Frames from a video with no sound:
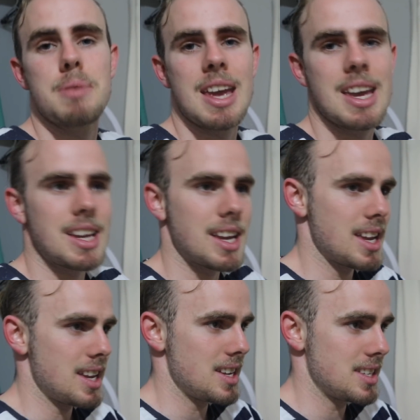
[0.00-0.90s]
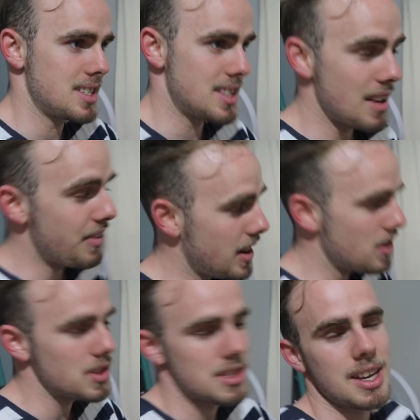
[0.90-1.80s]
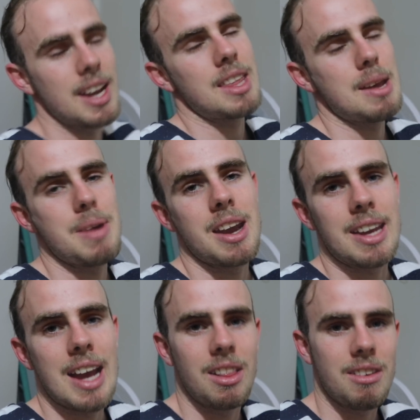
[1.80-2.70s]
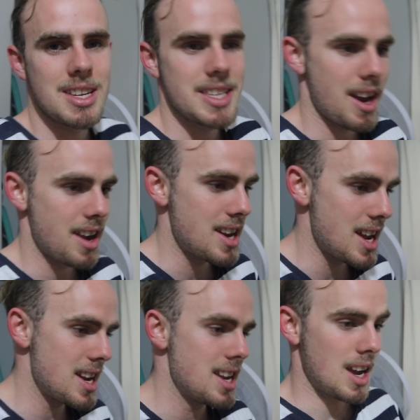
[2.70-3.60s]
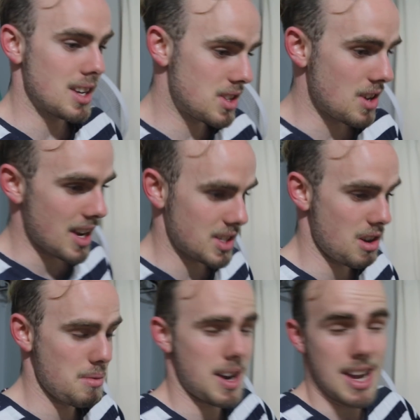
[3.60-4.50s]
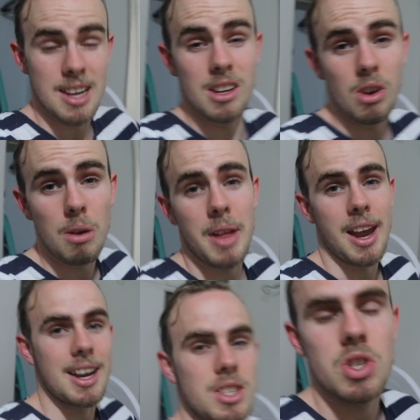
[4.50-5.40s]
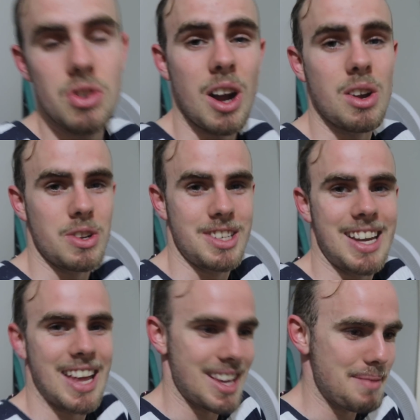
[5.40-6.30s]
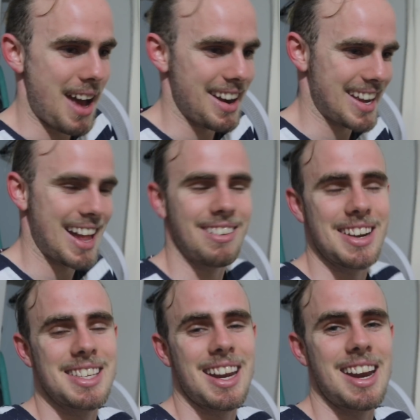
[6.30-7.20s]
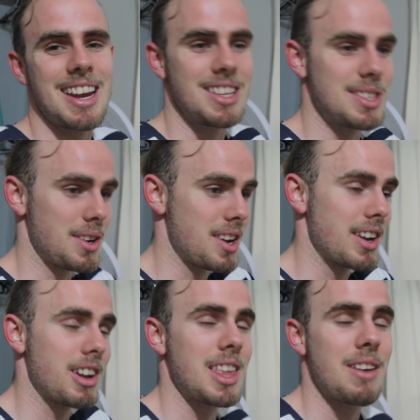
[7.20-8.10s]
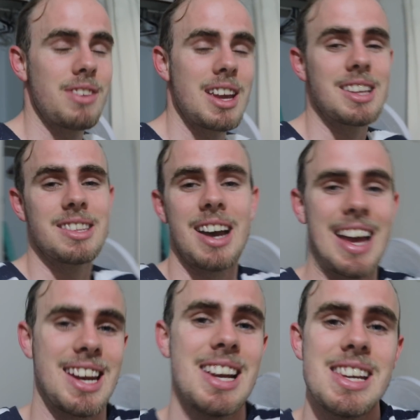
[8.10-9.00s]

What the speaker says: being, it is difficult to get the amount of calories that I need. As you guys know, when I eat normally, I struggle to get the amount of calories that I need. So going on that vegan diet,